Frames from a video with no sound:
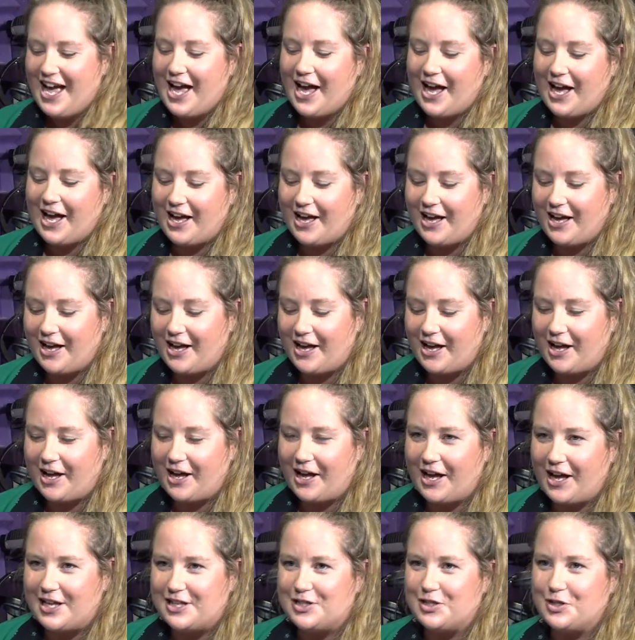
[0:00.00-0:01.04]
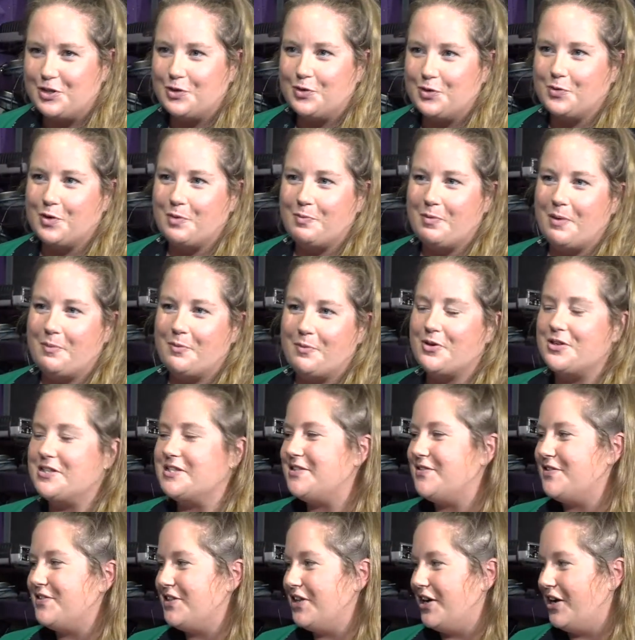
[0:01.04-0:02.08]
uh, I do
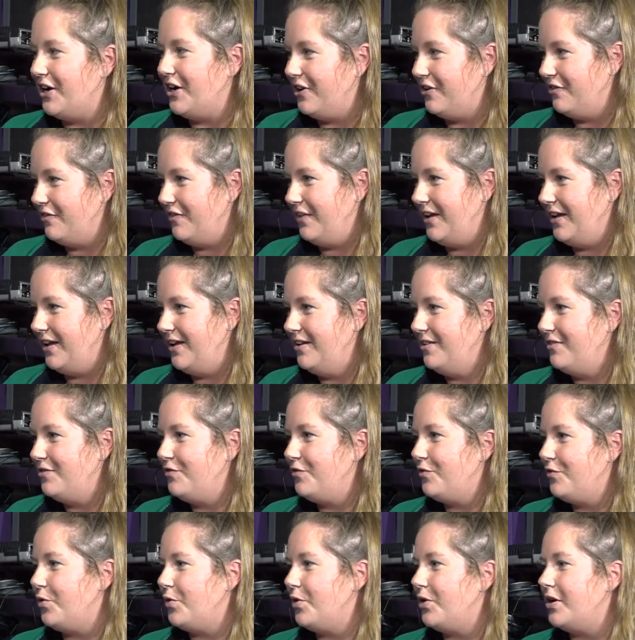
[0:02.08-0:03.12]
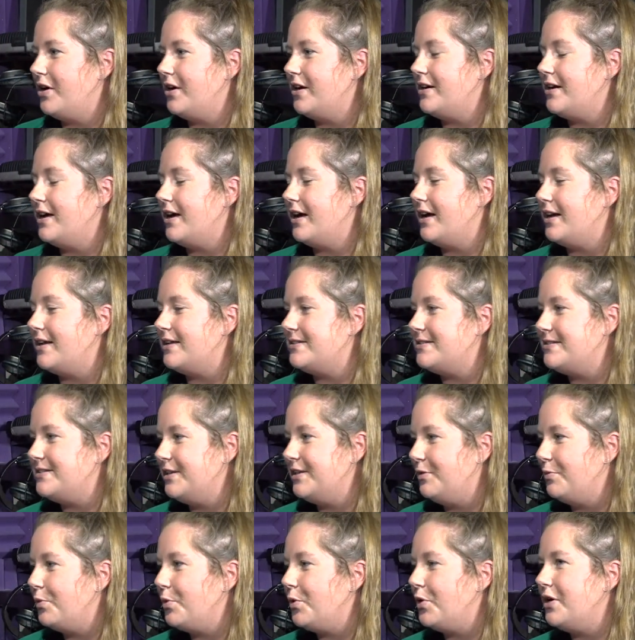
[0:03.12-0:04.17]
remembrance photography for uh,
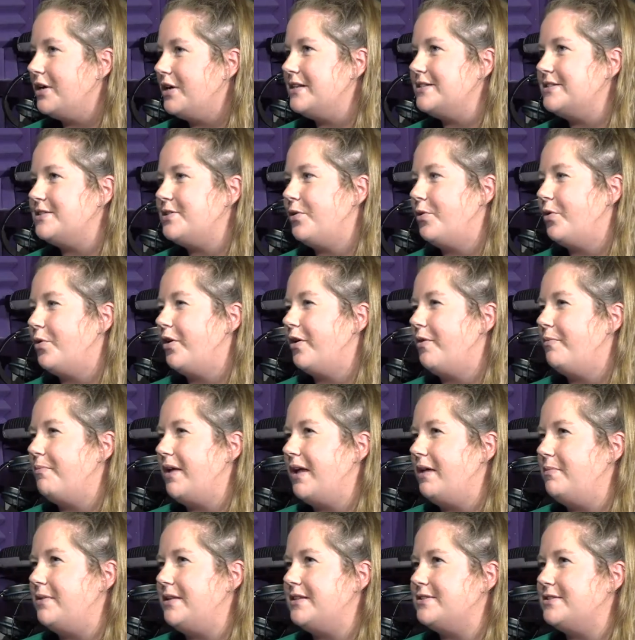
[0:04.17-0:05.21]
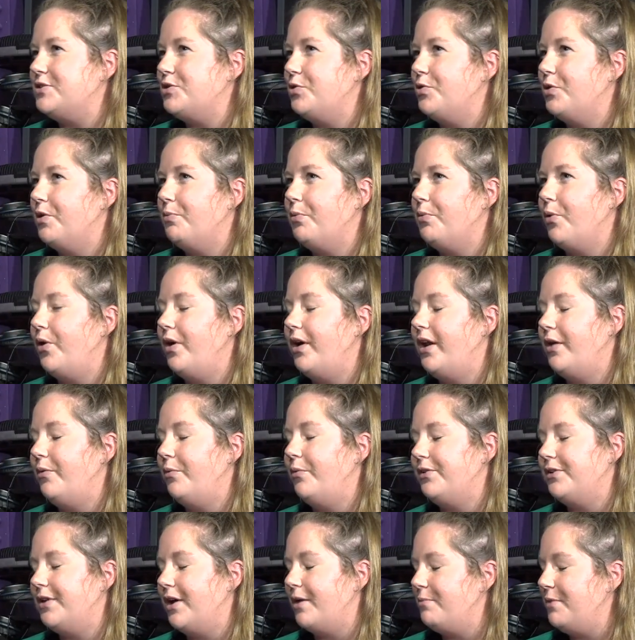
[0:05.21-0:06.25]
stillborns or babies who were born and
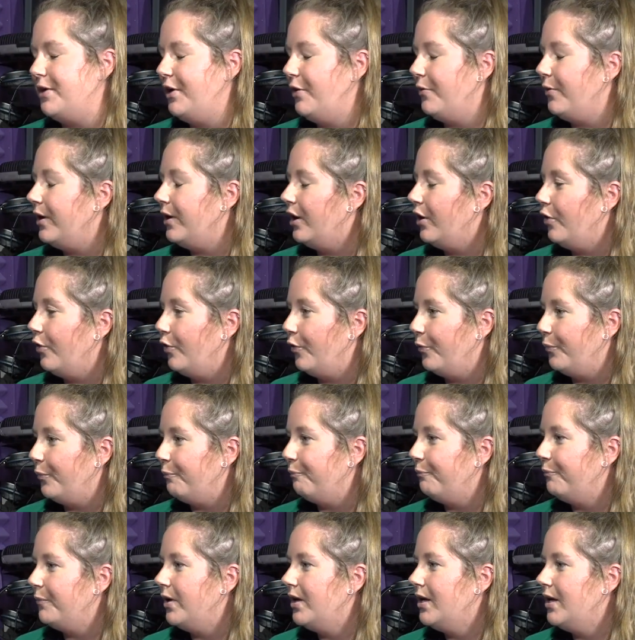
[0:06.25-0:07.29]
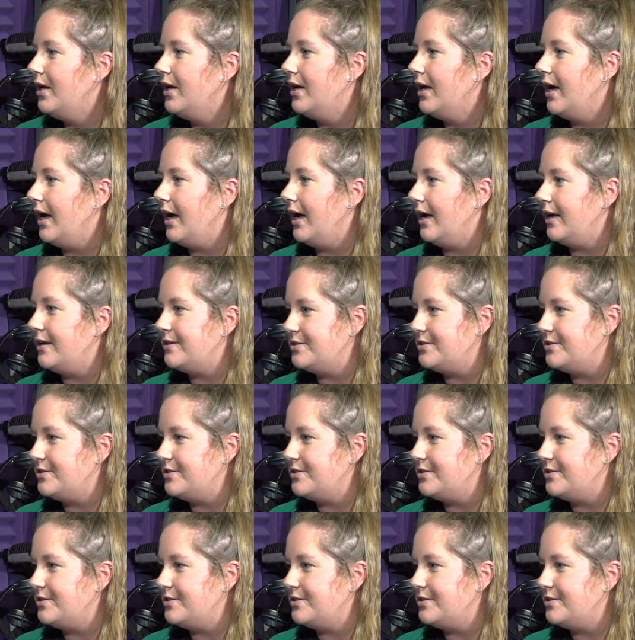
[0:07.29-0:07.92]
will not be going home. Uh,